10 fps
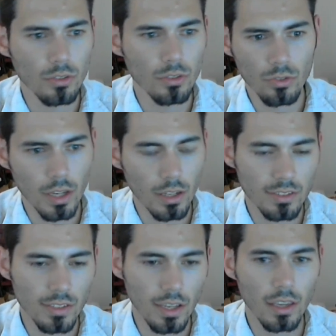You had a
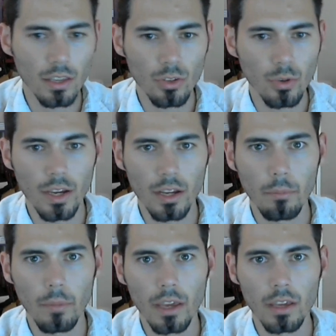tank, you had a
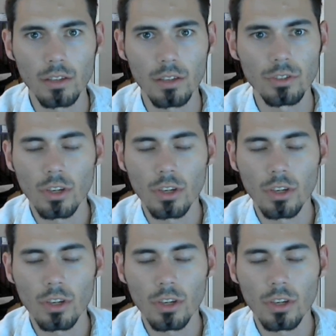mage,